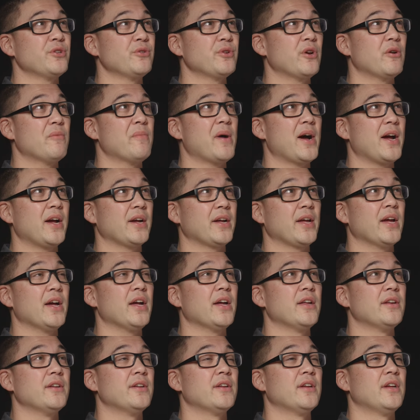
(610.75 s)
you go buy a
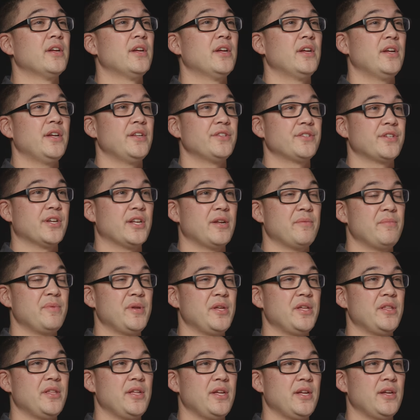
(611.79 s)
gun, is going to
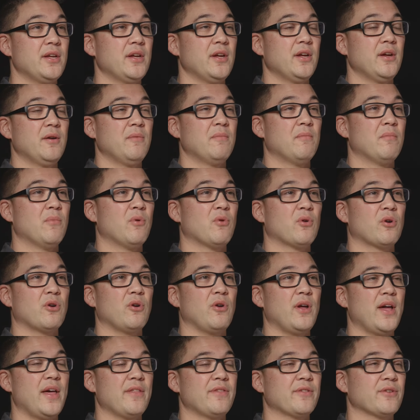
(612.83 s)
be the
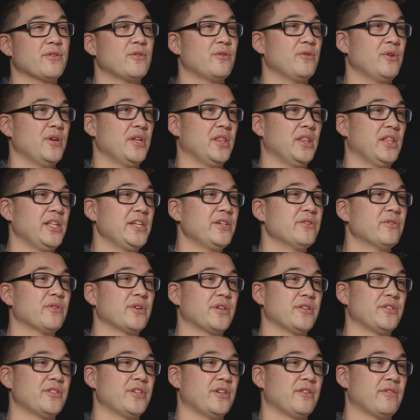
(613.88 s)
moral, ethical, and legal
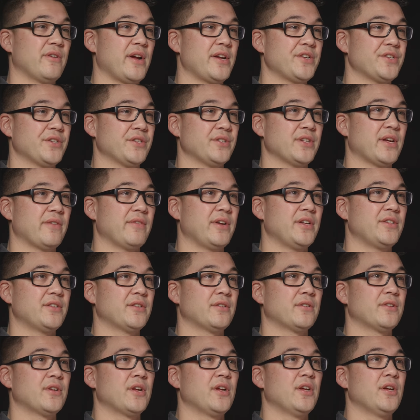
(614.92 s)
considerations of it.
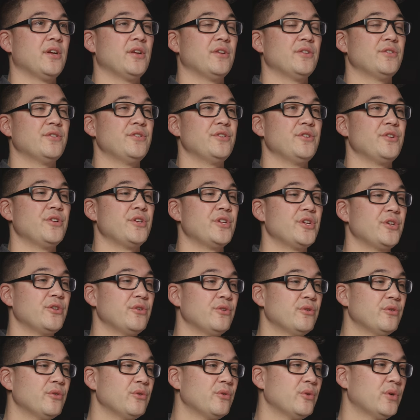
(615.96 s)
Do
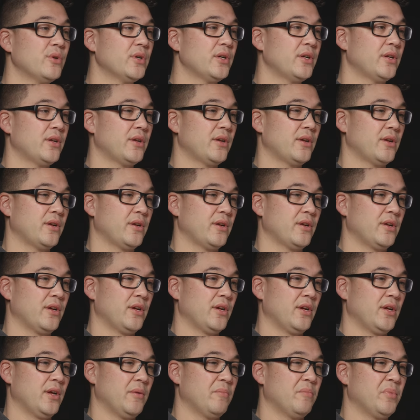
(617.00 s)
you
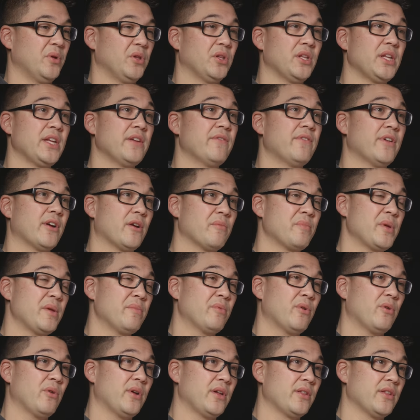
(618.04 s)
believe there are
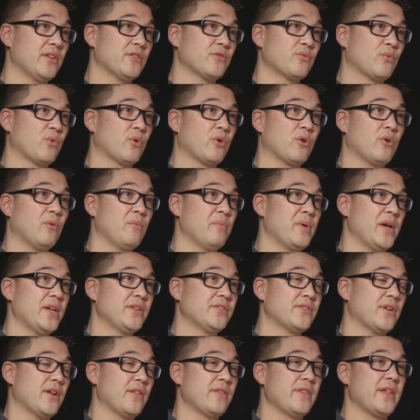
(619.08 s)
people in this world
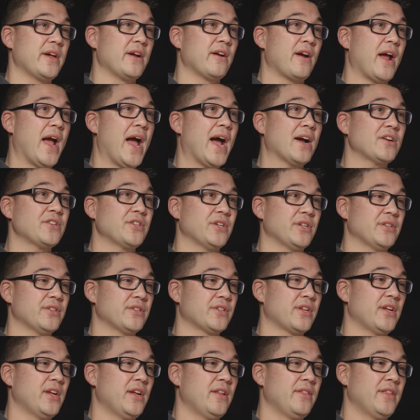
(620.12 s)
based on their actions
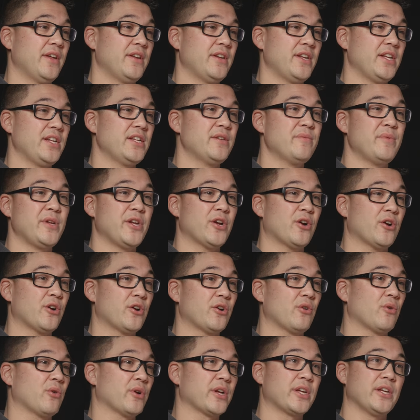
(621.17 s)
that need to be hurt
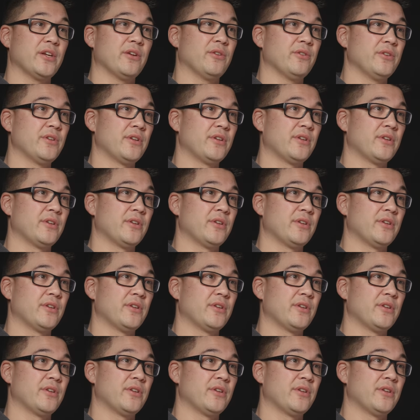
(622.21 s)
or killed.